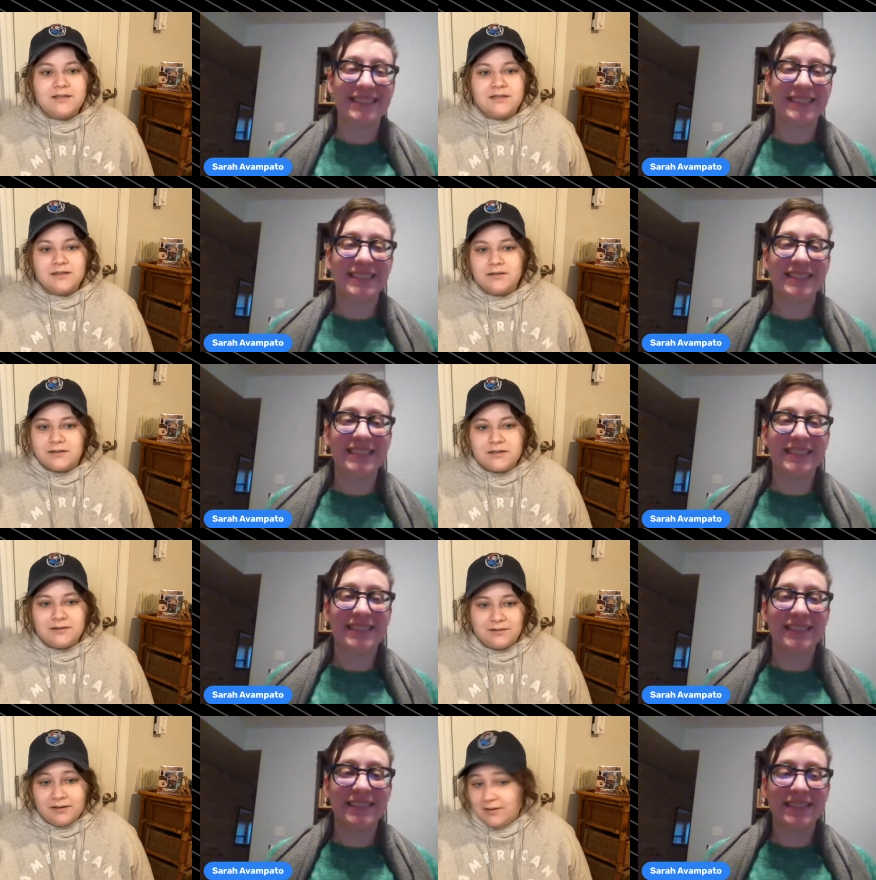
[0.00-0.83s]
Speaker 1: This
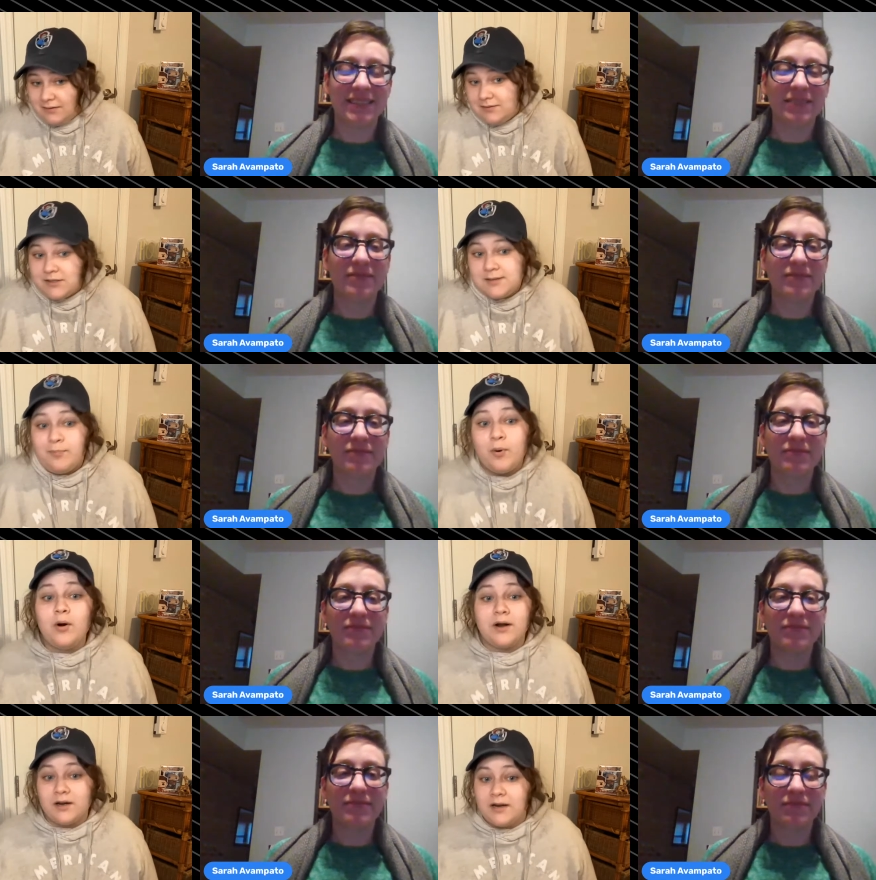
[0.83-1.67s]

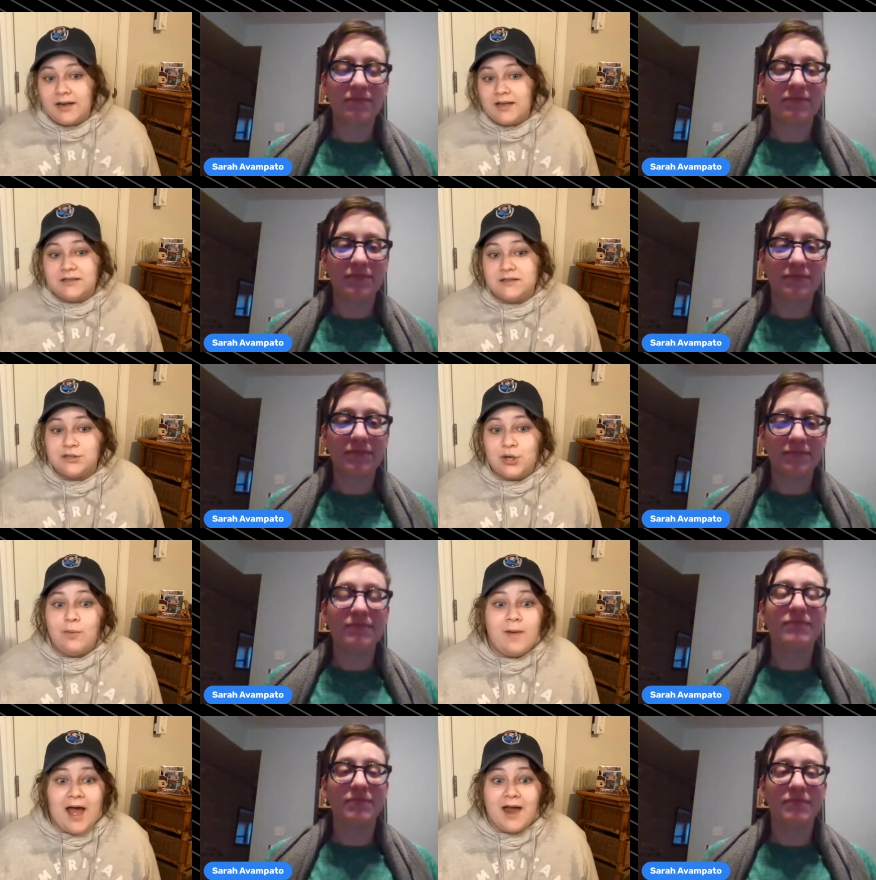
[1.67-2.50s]
sport is
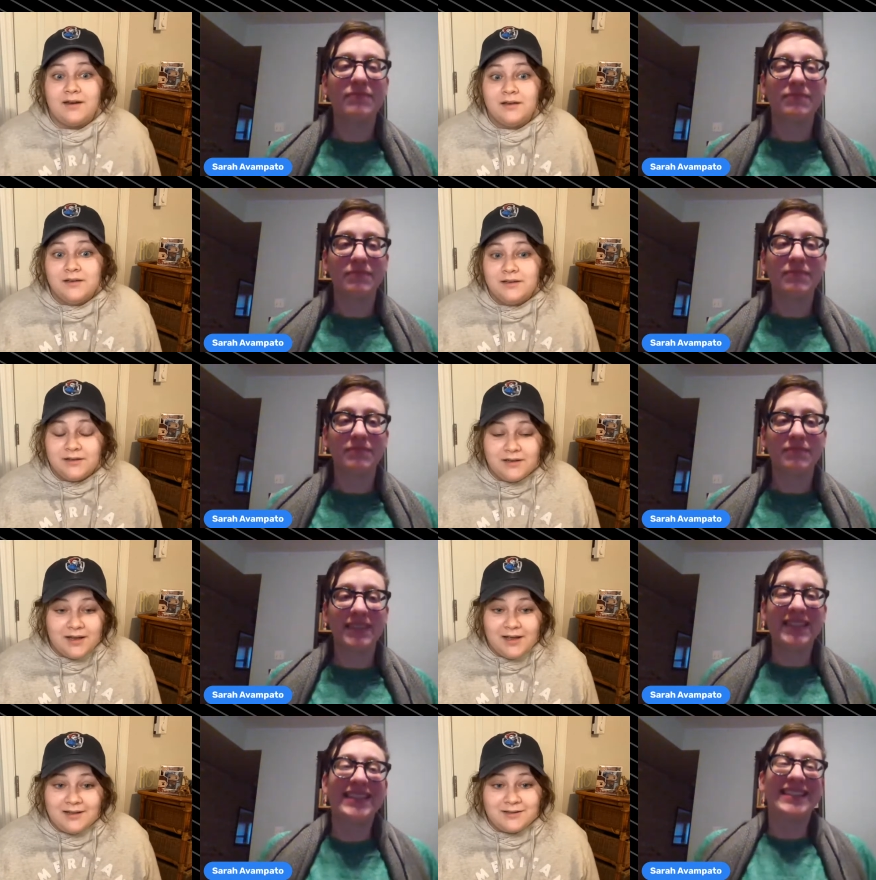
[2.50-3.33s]
so bad
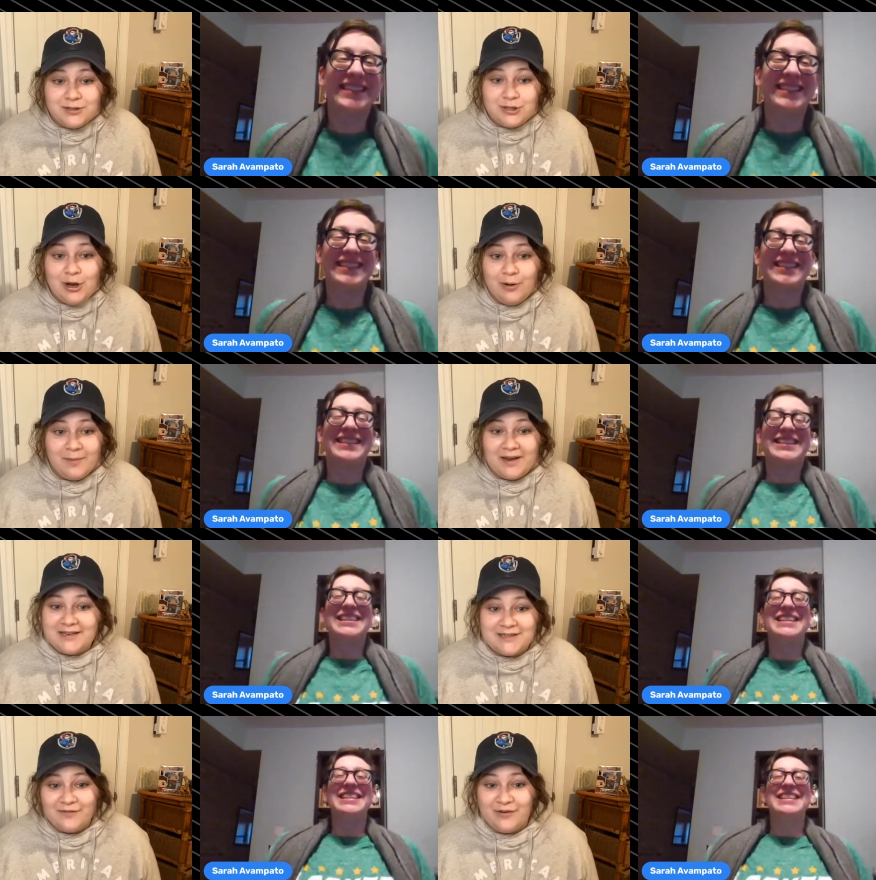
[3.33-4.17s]
in so
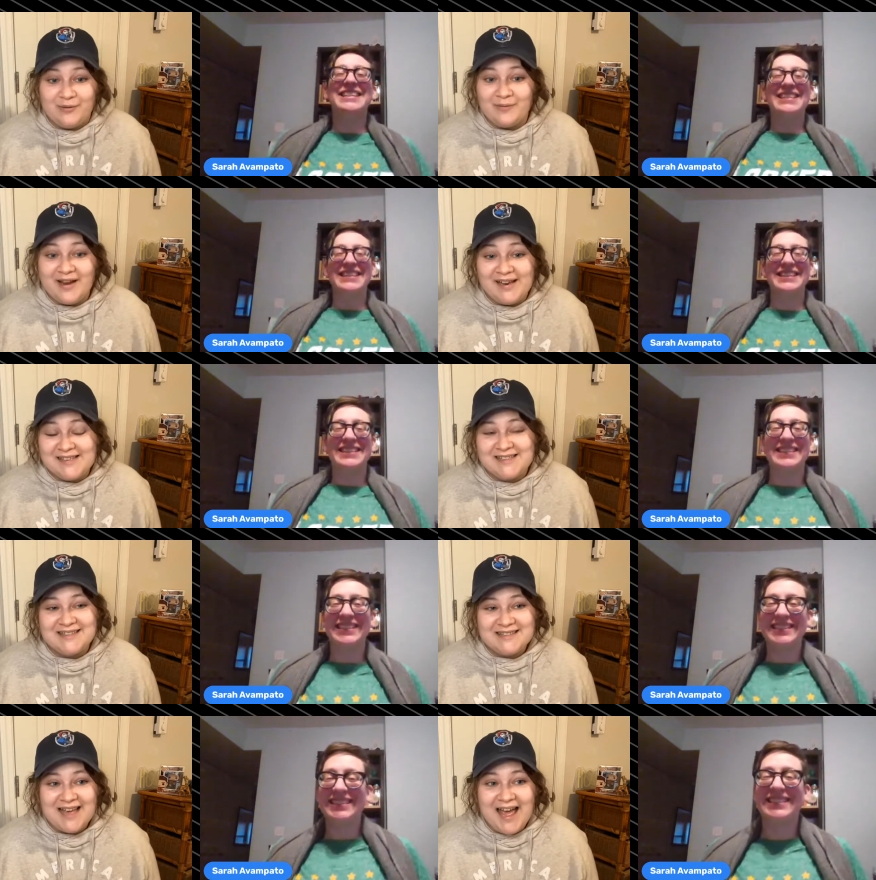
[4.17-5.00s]
many different ways.
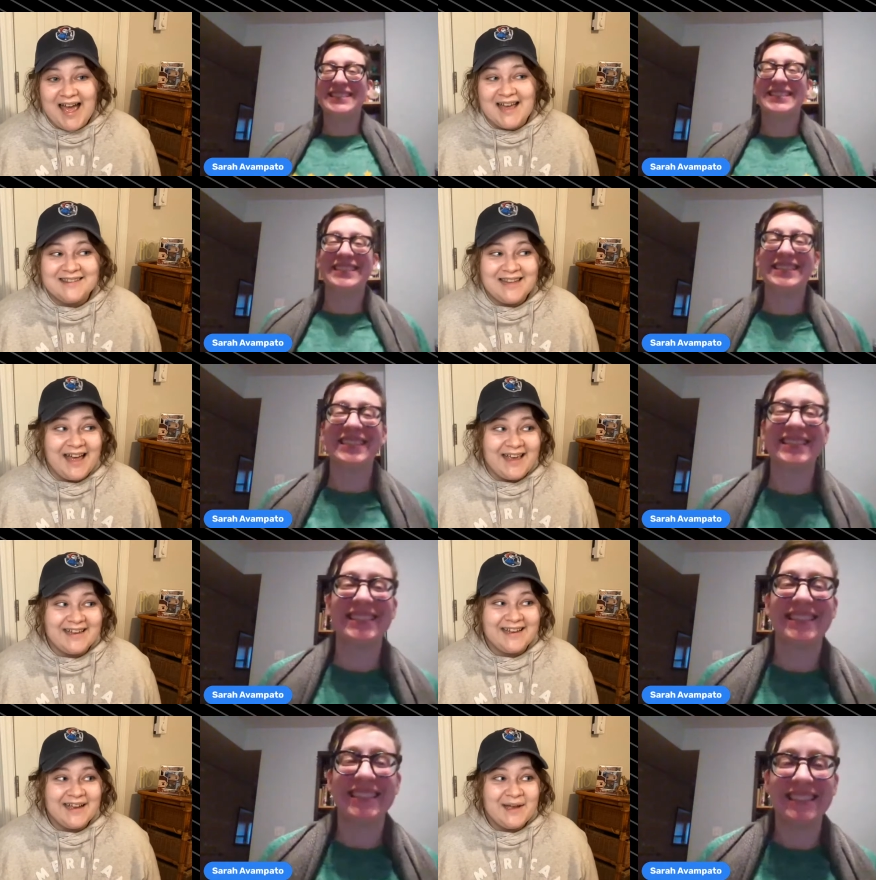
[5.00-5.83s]
And
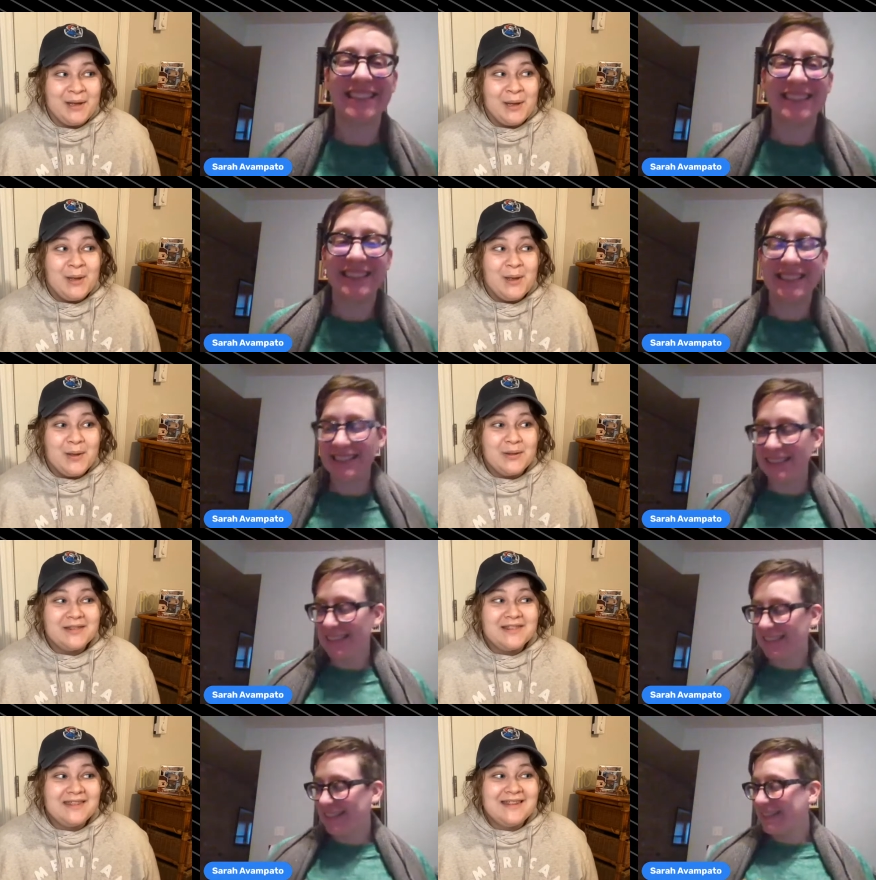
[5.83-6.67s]
like,
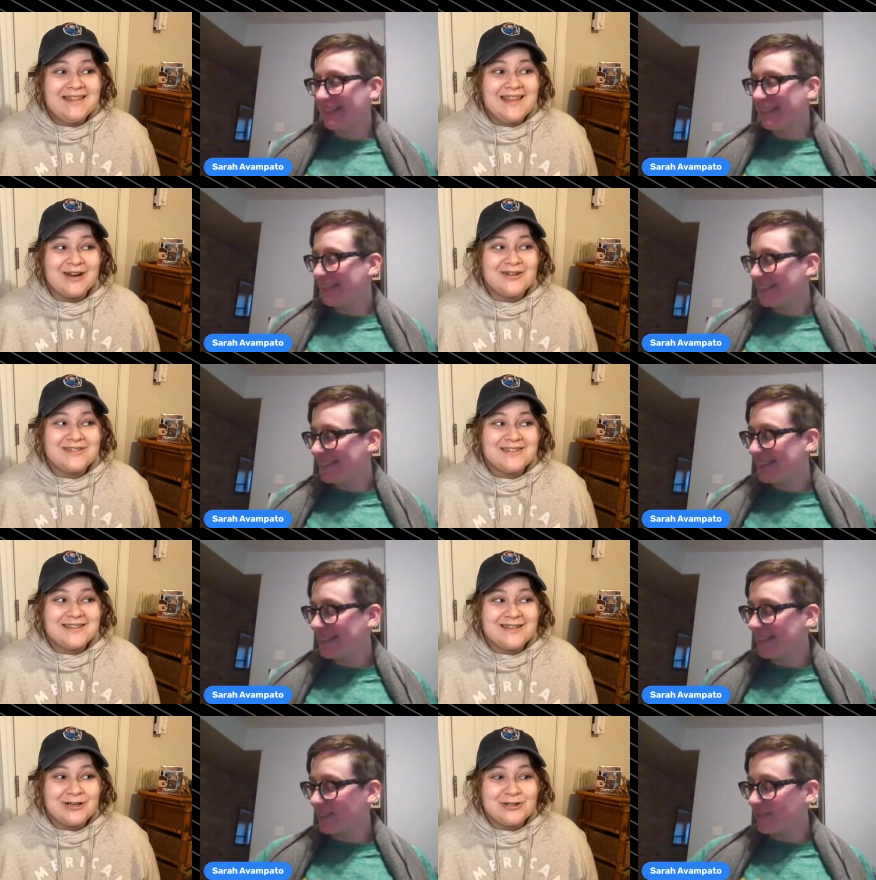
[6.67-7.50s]

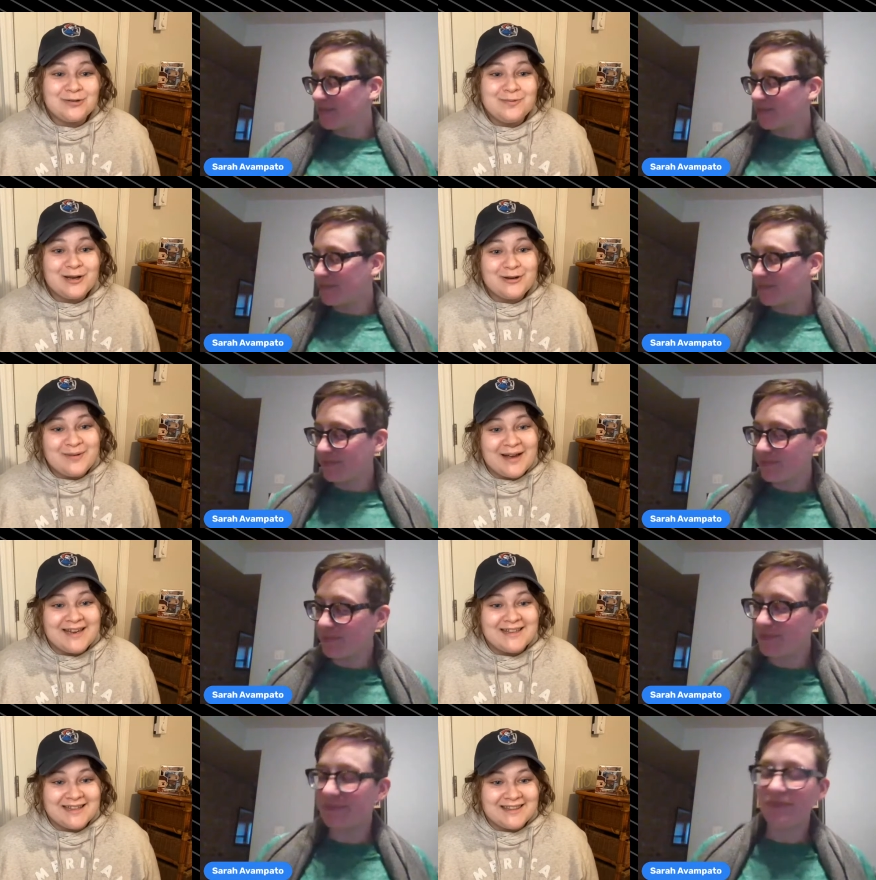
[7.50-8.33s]
there should be a
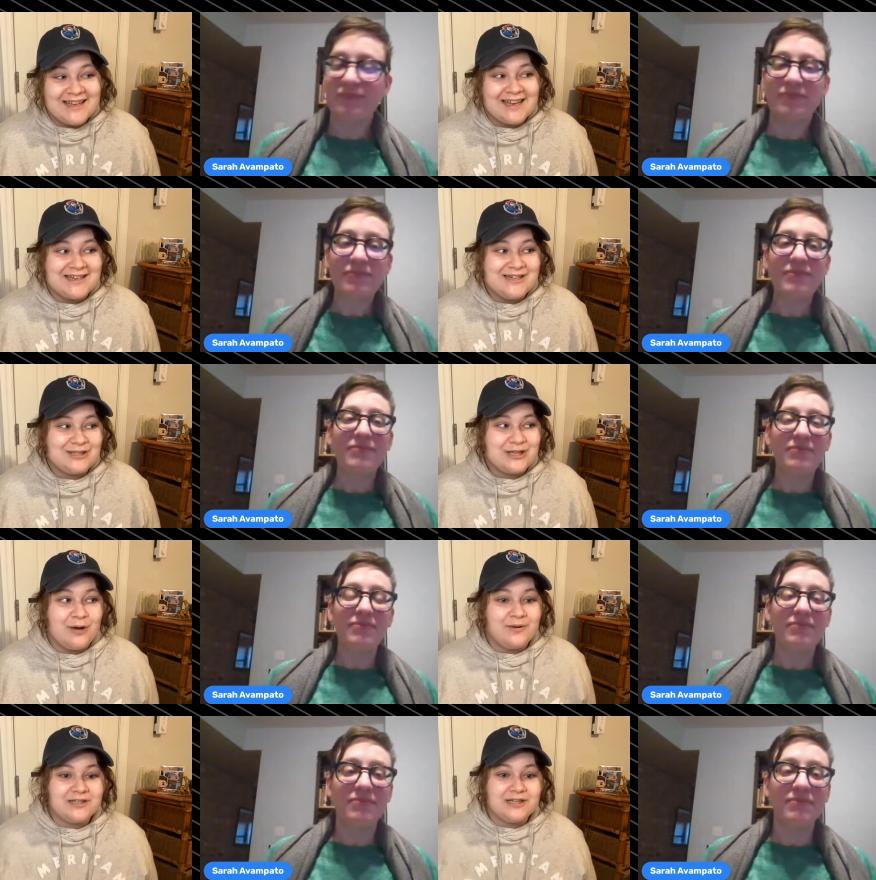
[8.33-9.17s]
way that they can just go